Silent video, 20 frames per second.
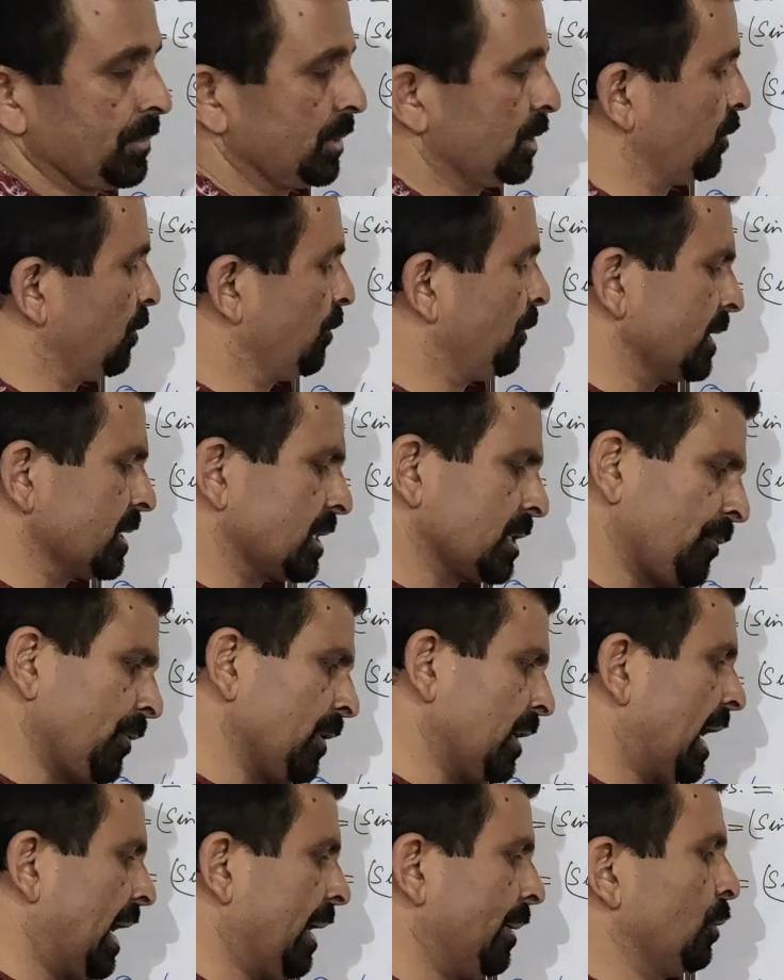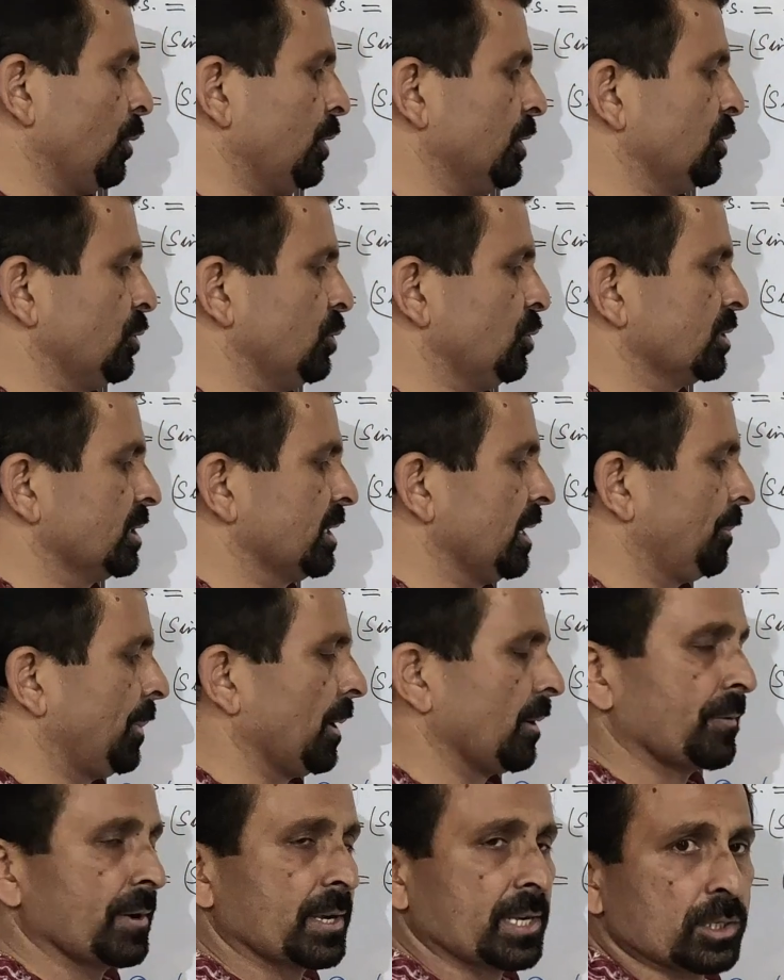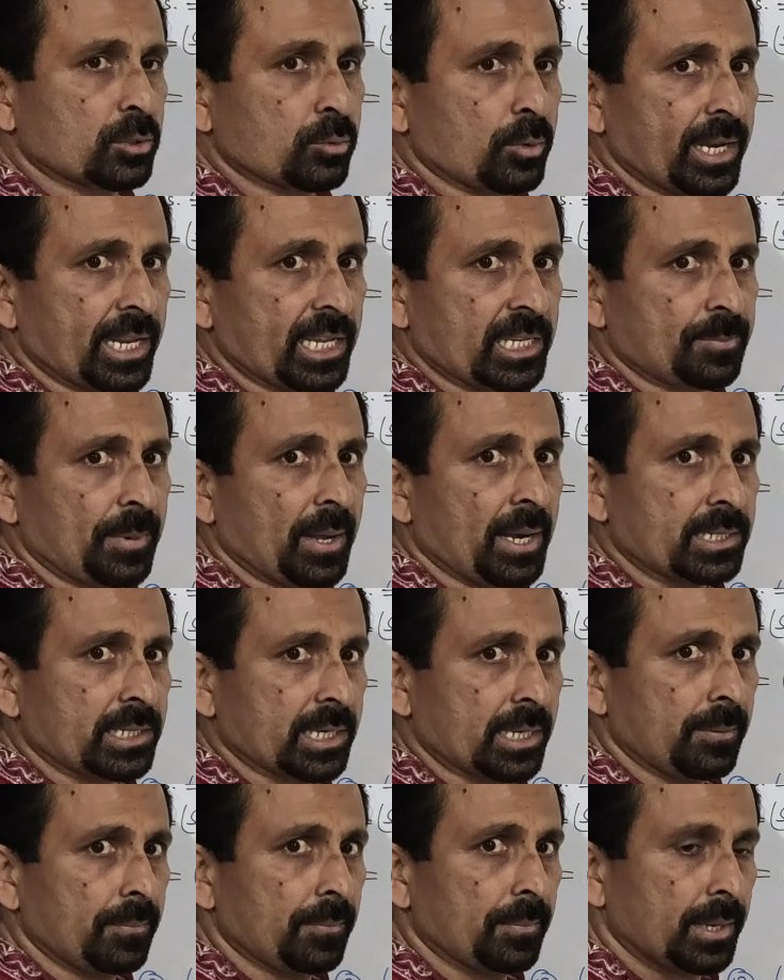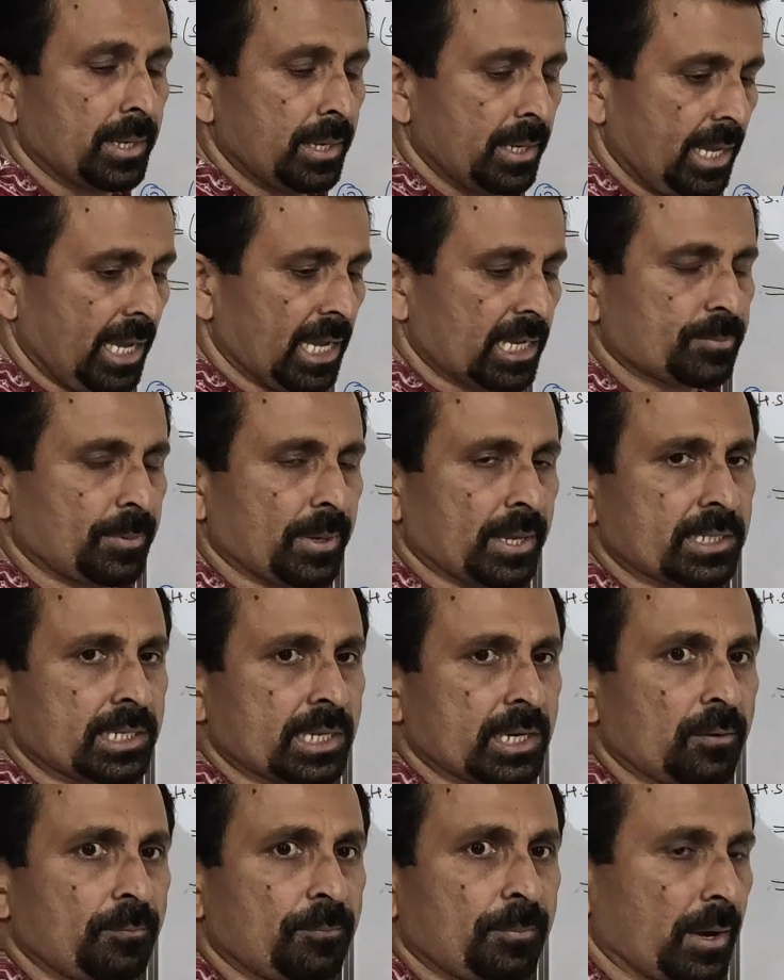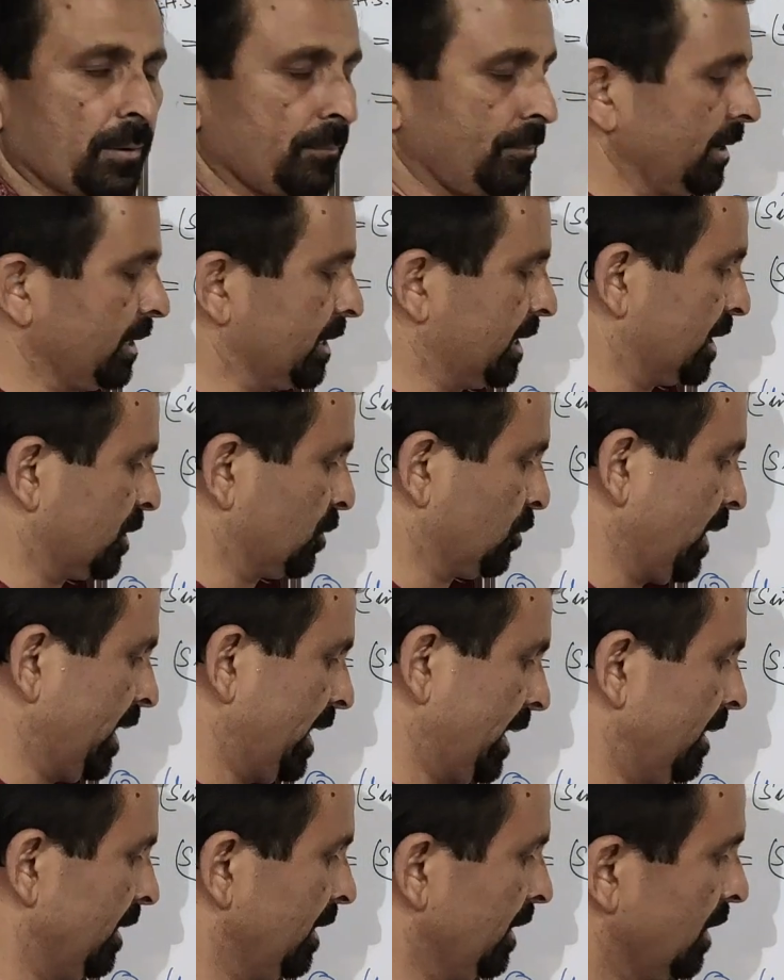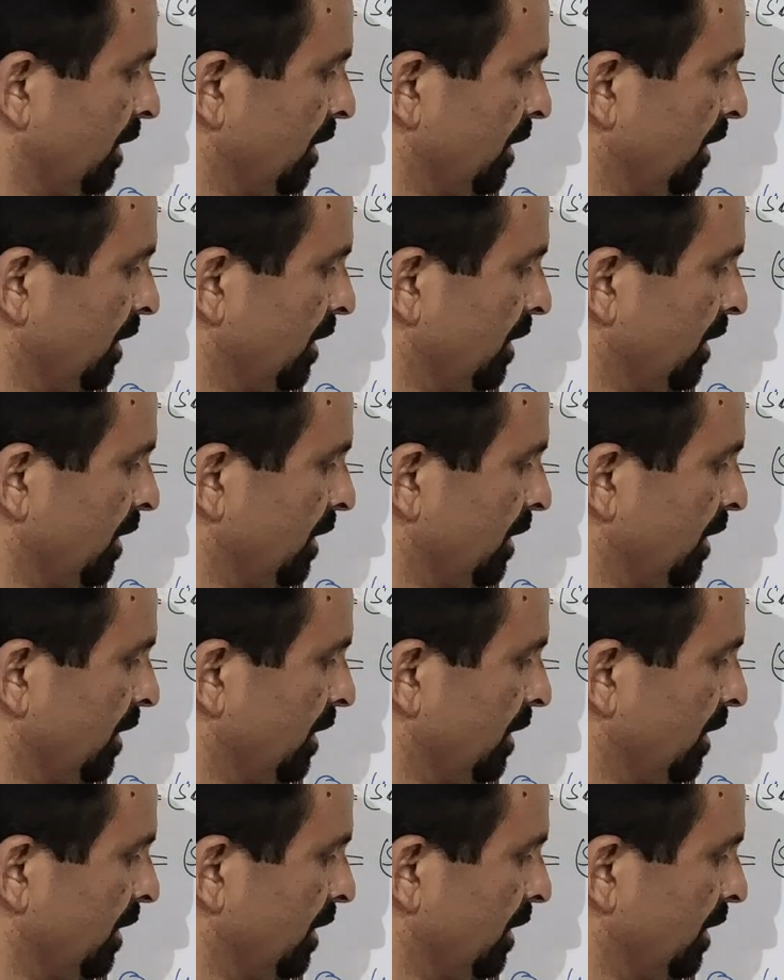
So first of all, I am going to use the perfect square expansion. Expansion of perfect square.